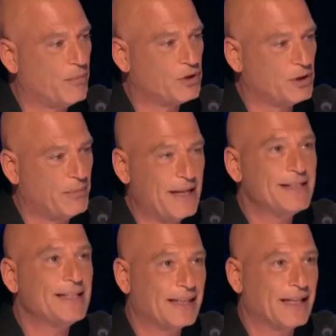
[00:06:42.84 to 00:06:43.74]
the most
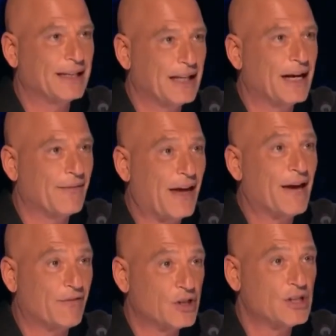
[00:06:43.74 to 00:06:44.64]
amazing thing that I
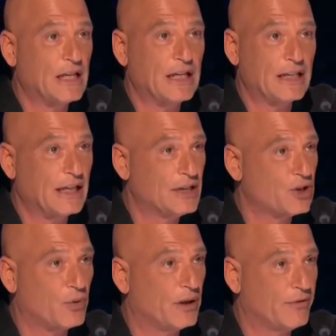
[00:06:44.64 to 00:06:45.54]
have ever seen in the
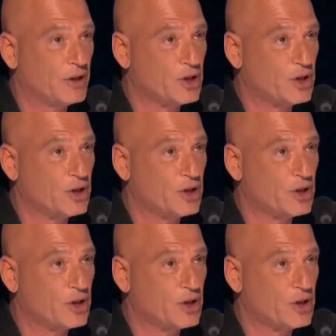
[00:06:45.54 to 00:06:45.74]
history of